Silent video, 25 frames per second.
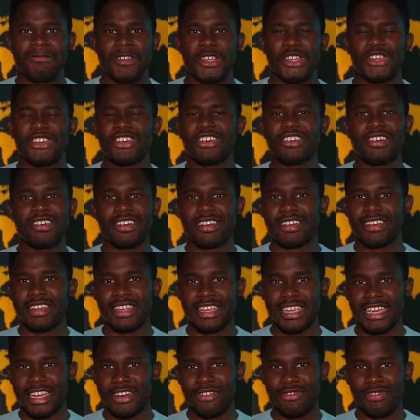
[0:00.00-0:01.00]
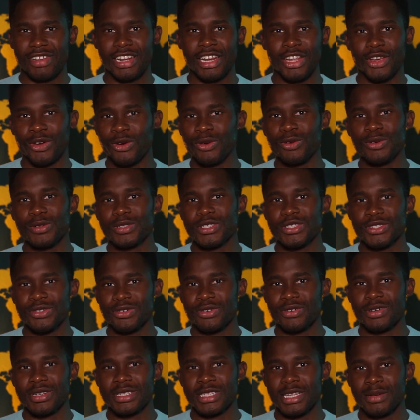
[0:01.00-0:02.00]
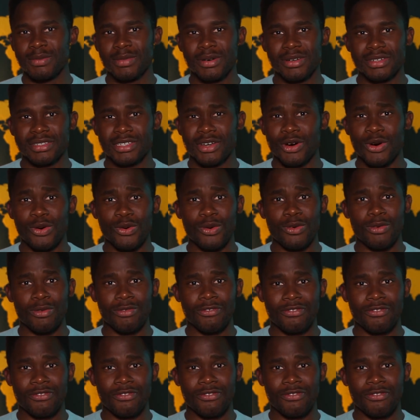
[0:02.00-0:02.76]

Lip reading: you're not gonna get really cool stories about how